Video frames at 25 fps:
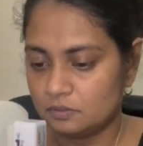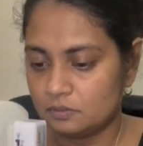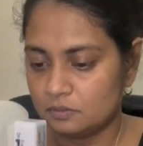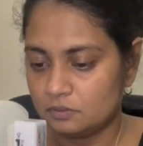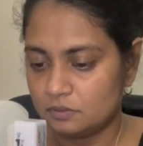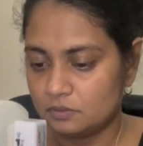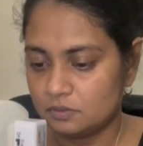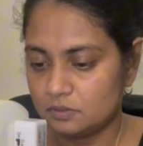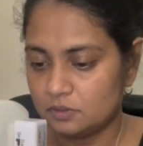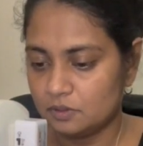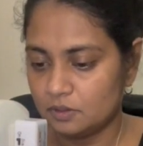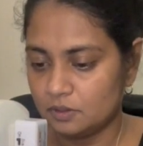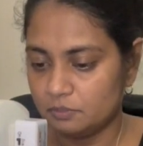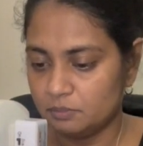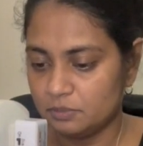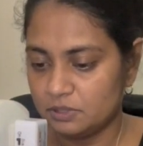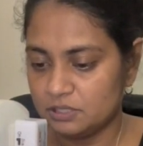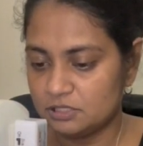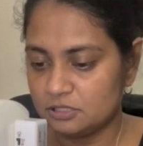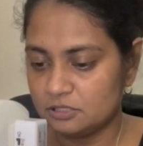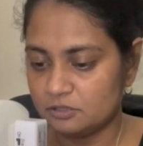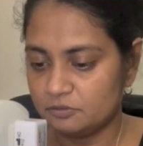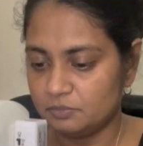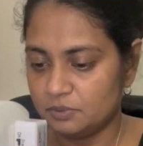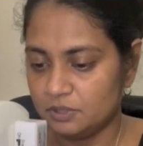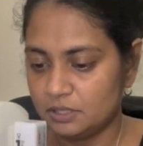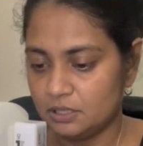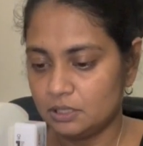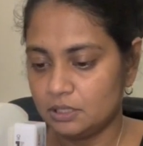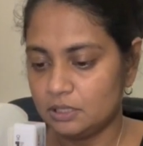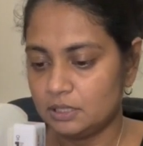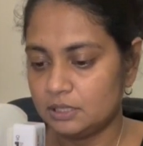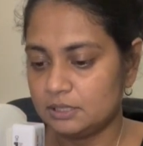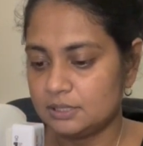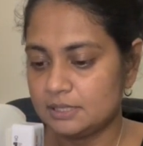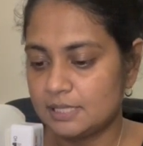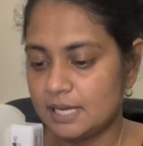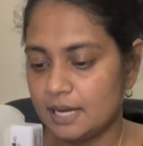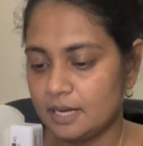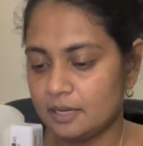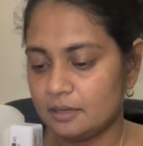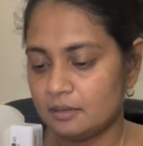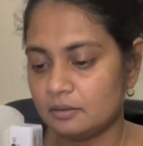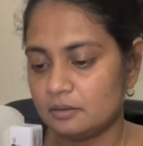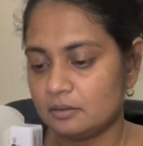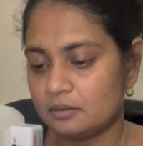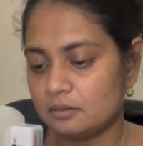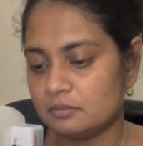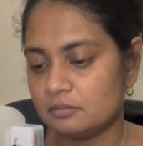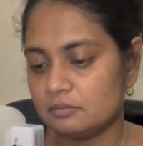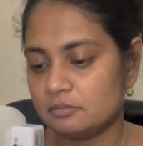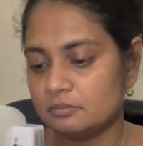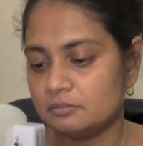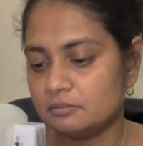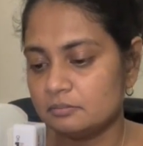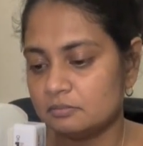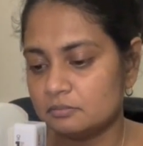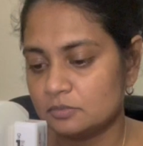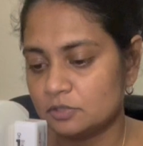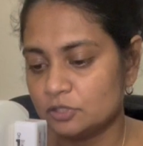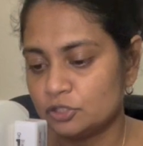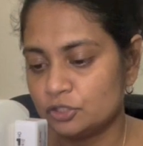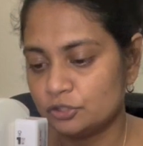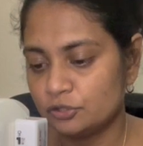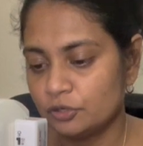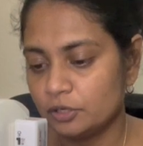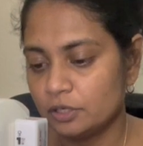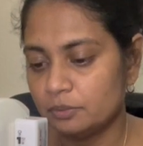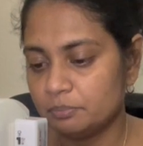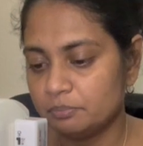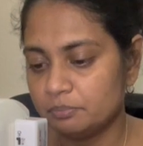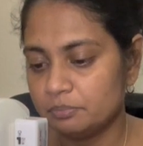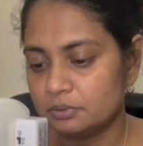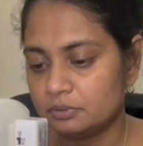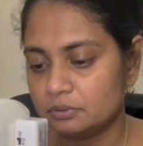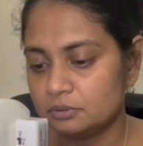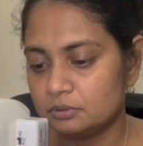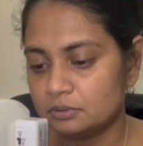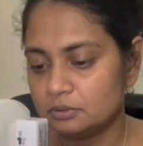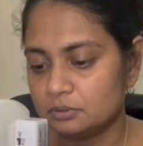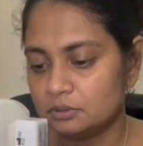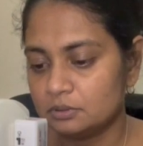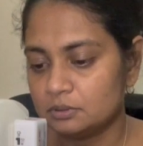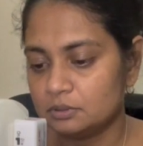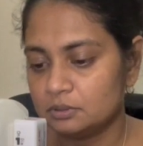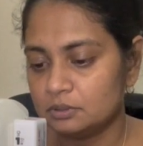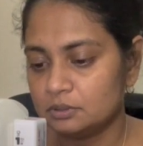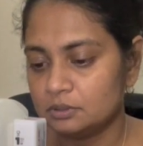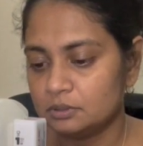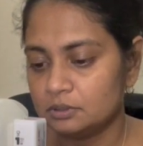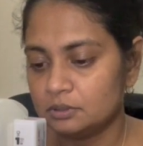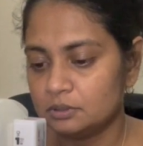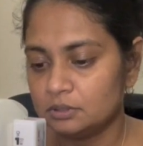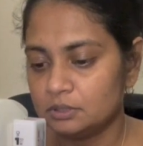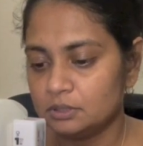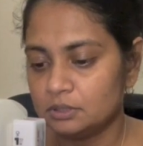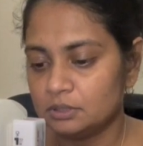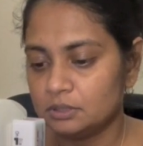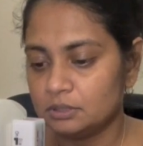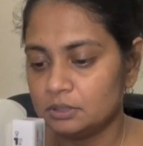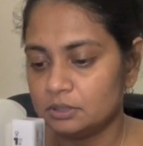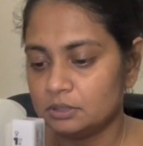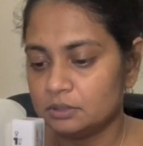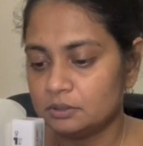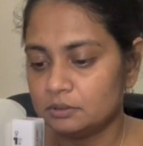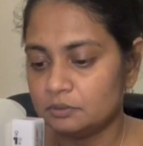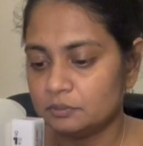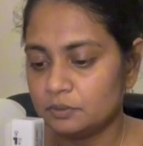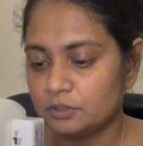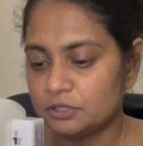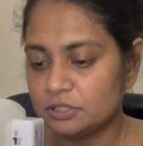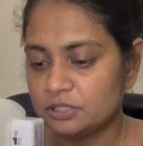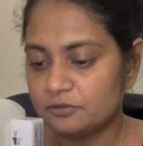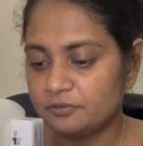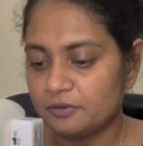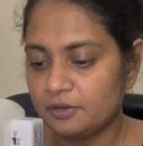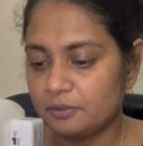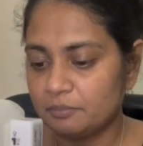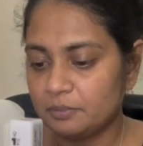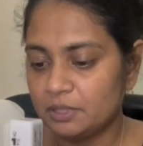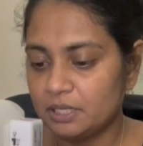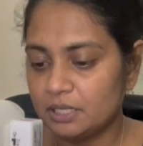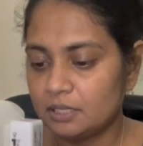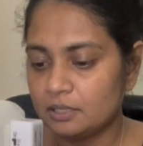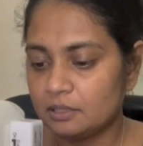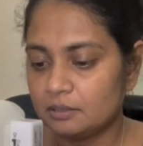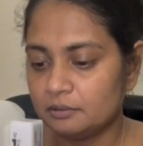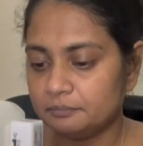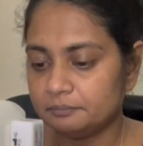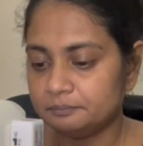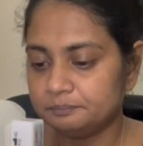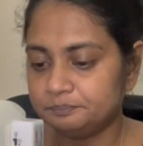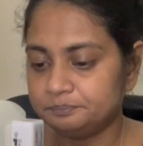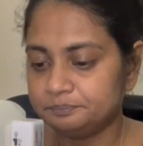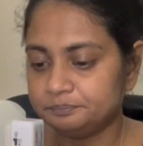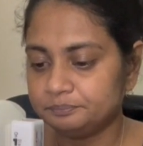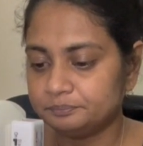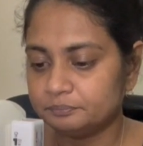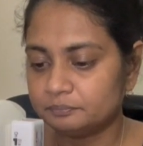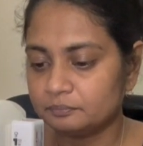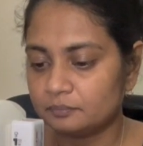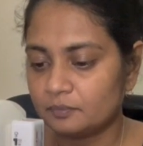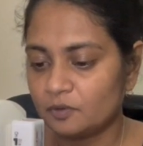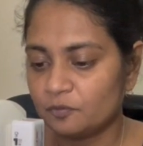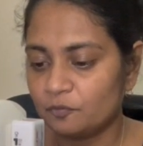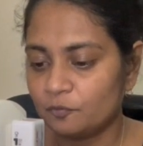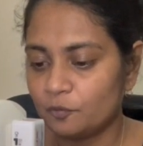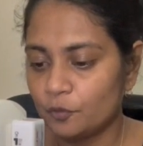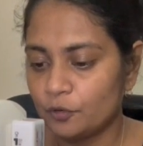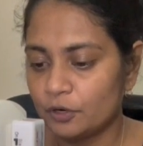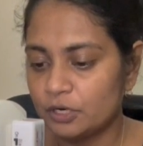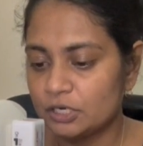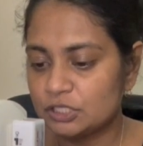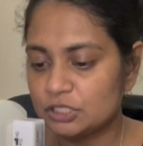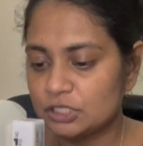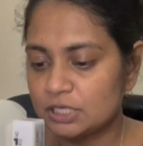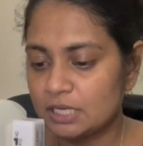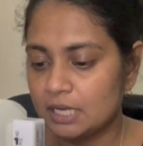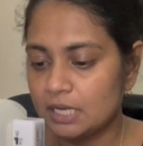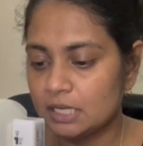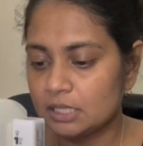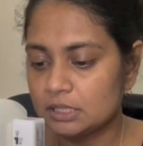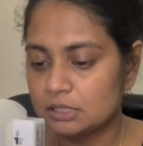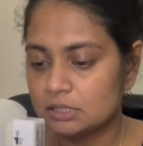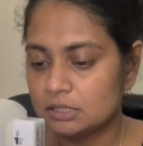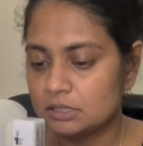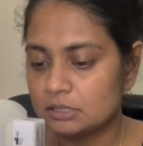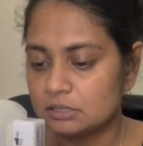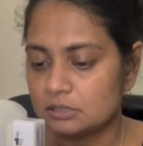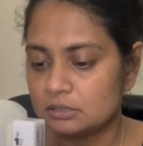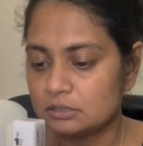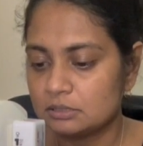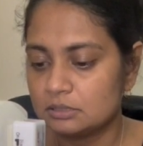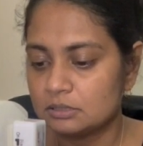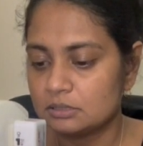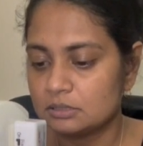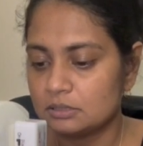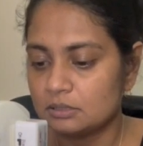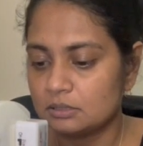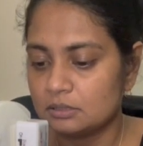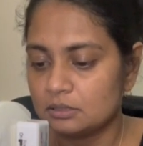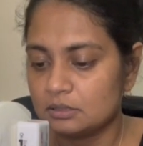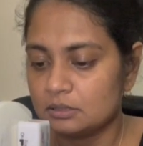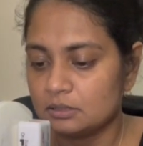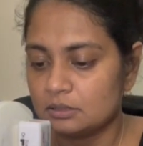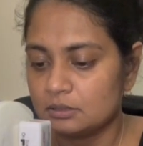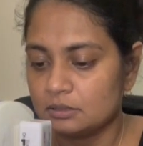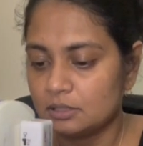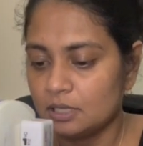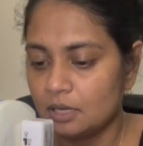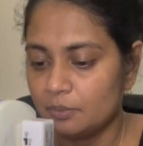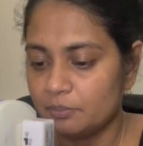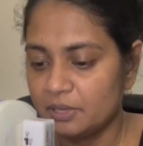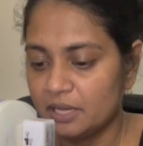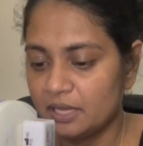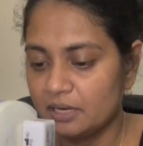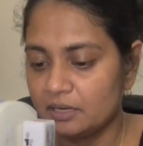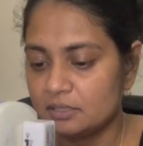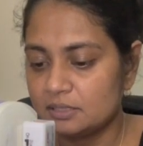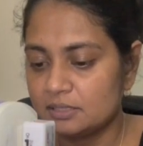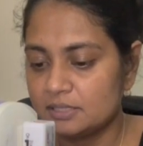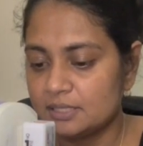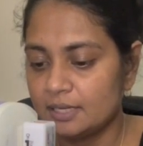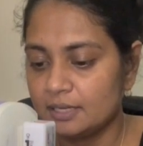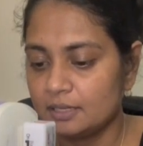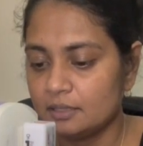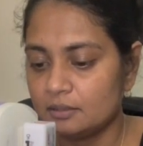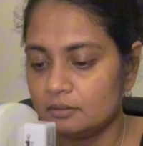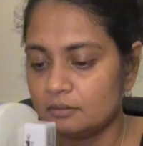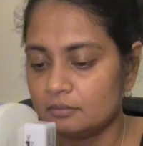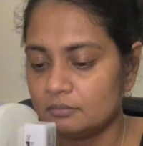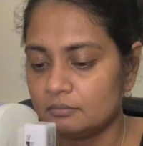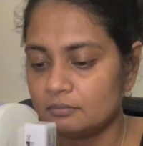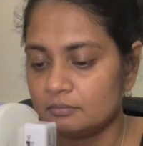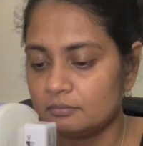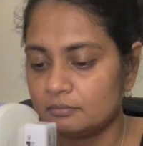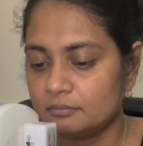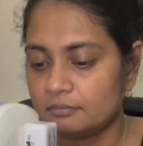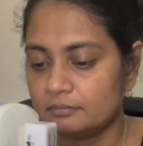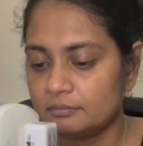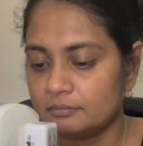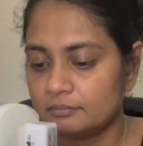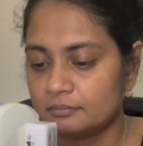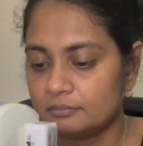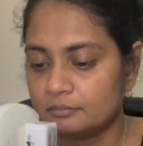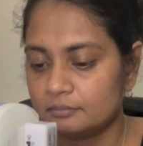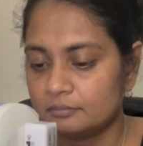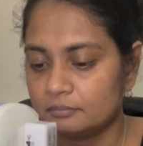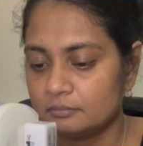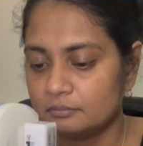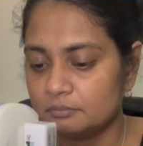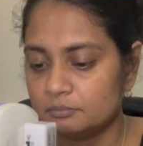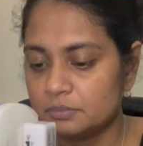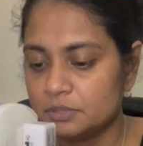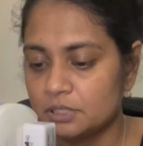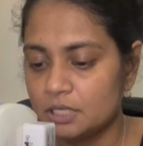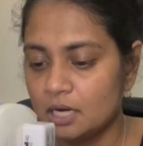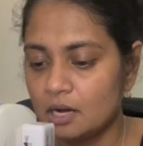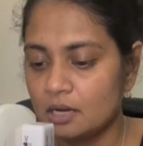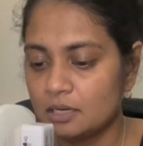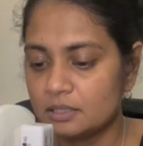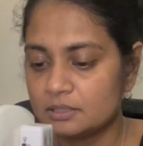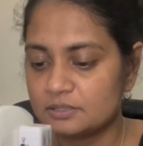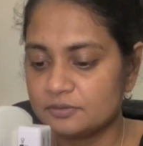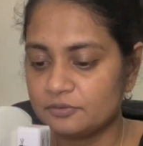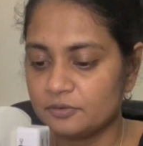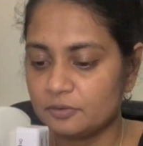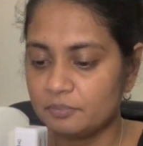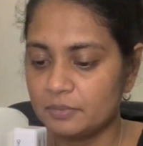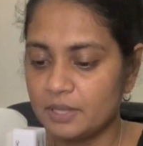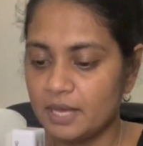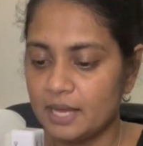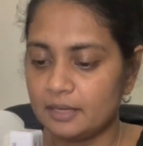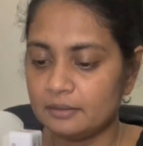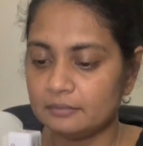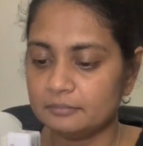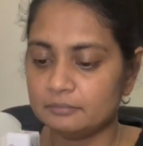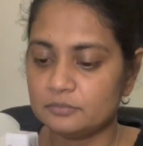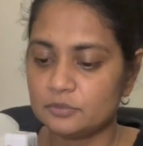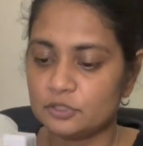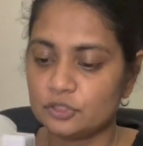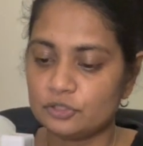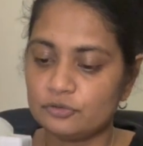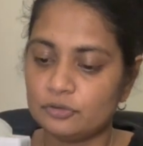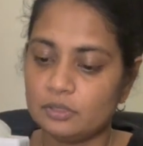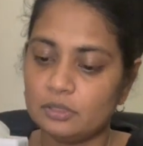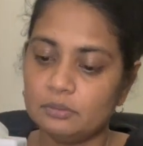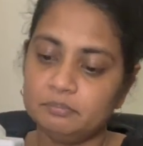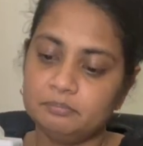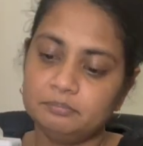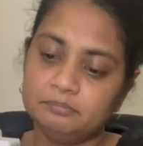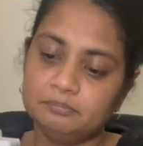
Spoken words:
So it must have been an entire strip, which if I'm making 4-inch cuts, I'm getting 10 blocks from that strip.